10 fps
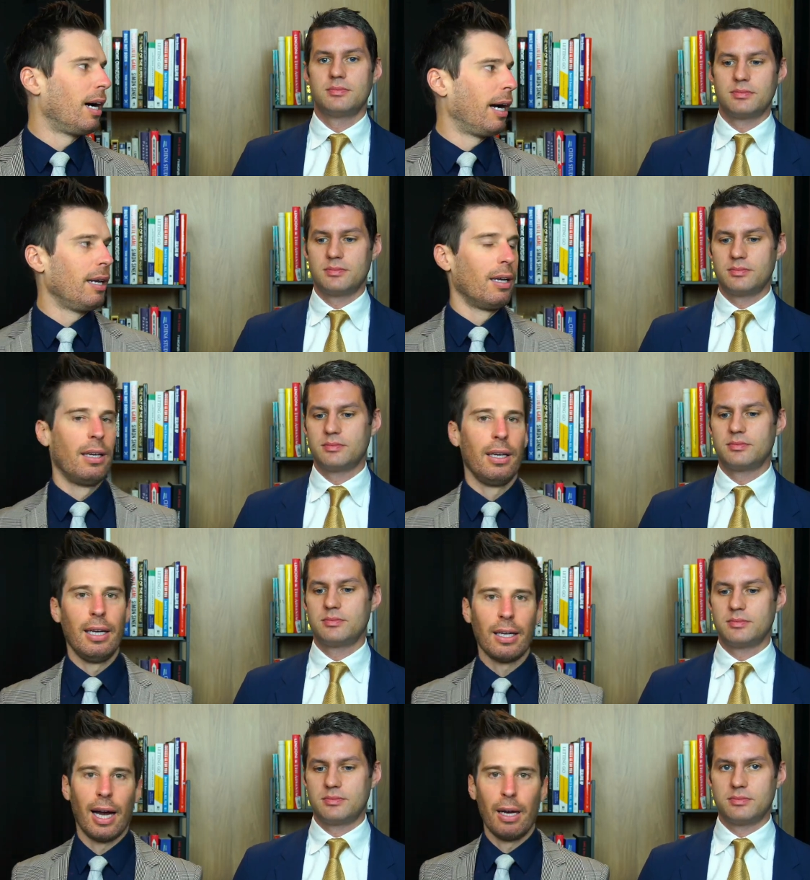Speaker 1: Side
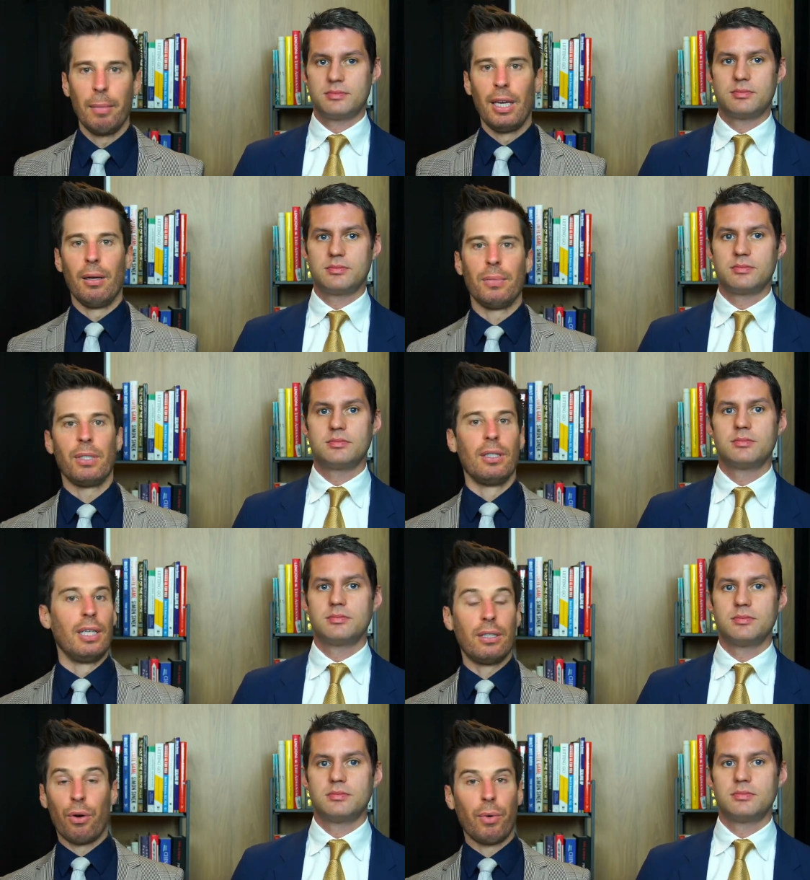in condominiums.
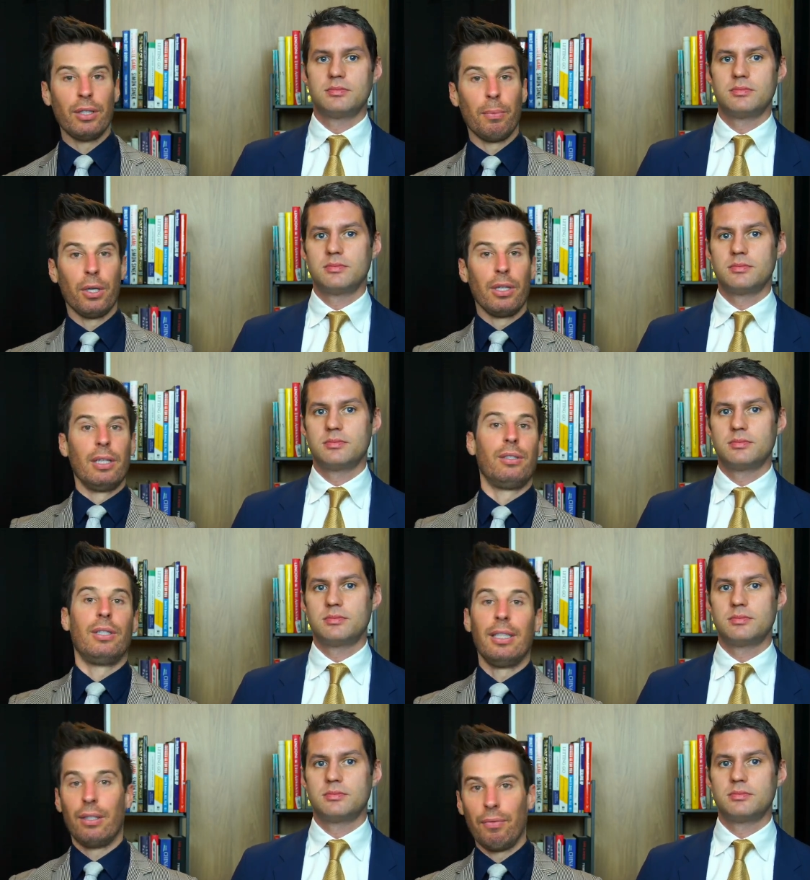These aren't rental buildings.
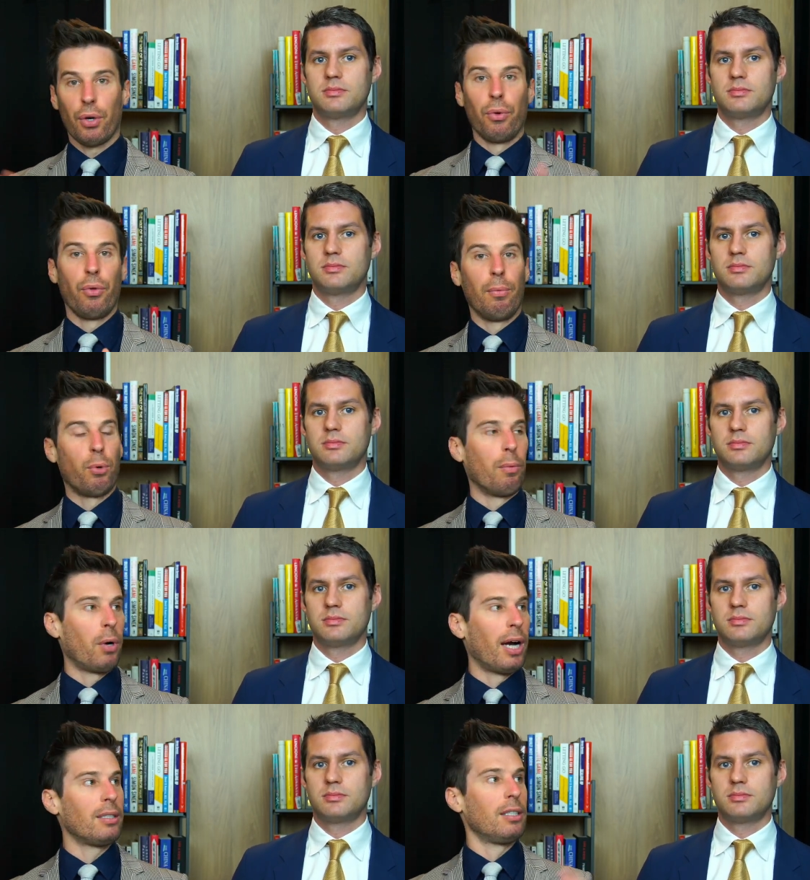They still have to go through the board
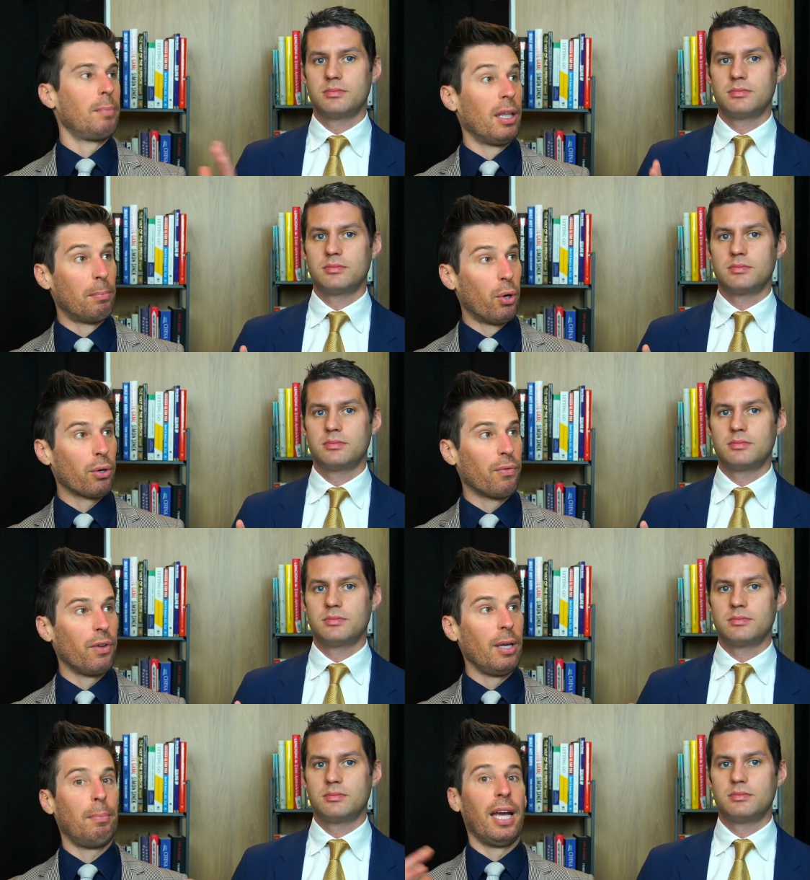process, pay the broker
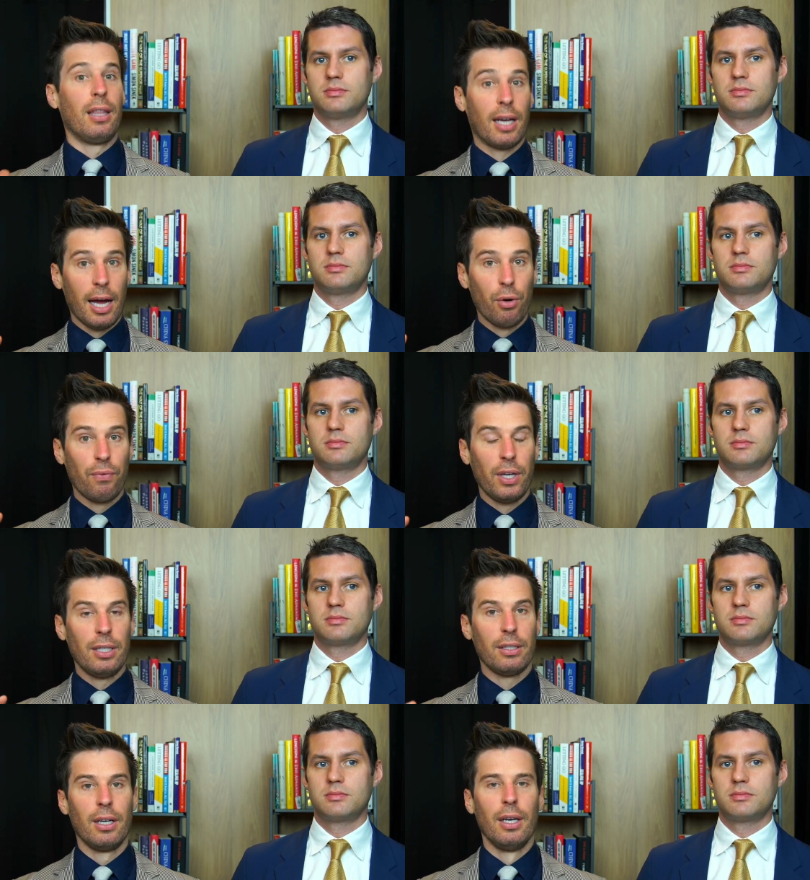fee, pay the condo
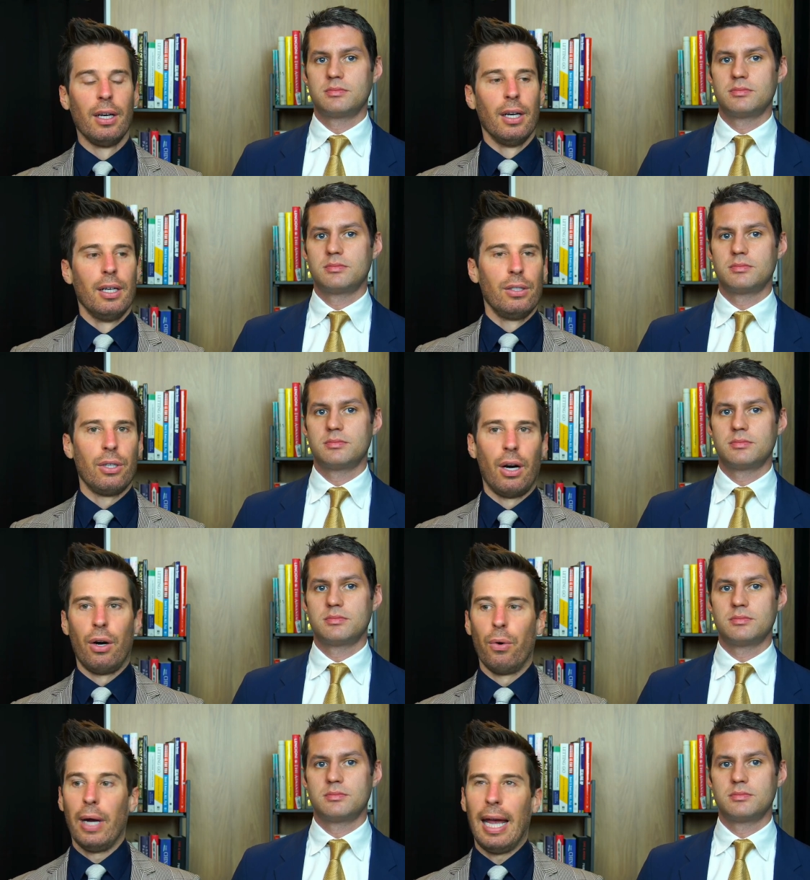fees.
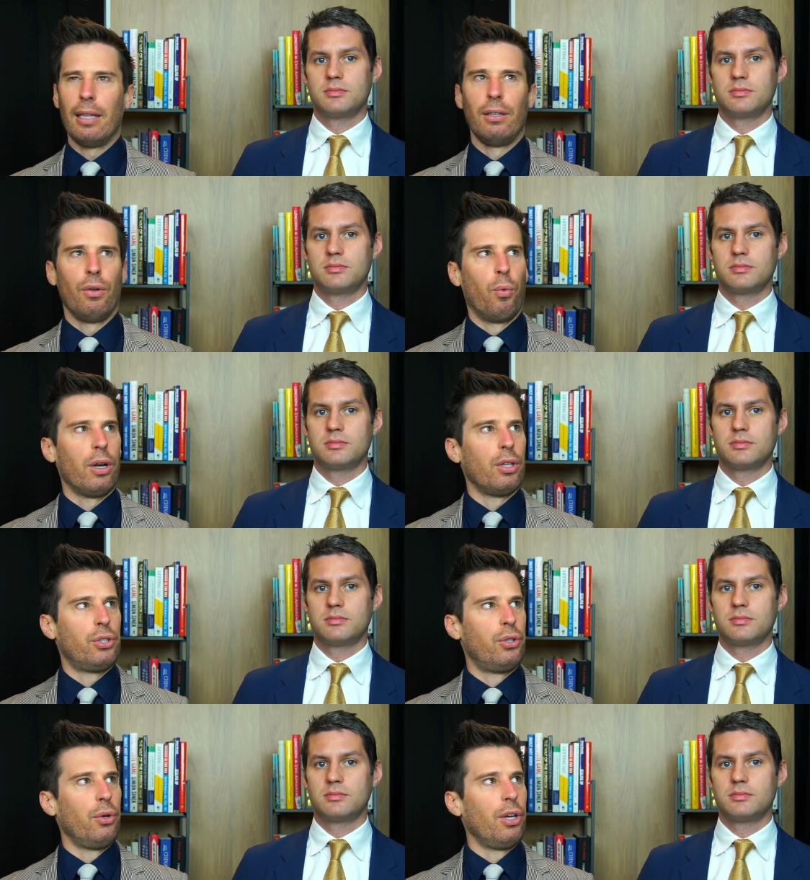So, and one of the
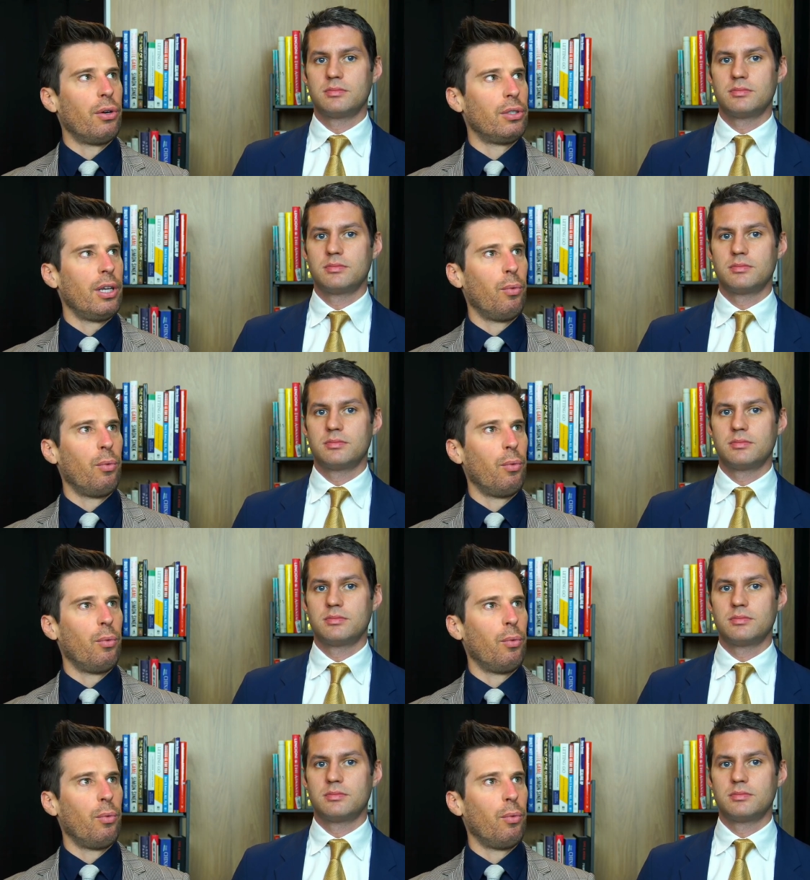studios, it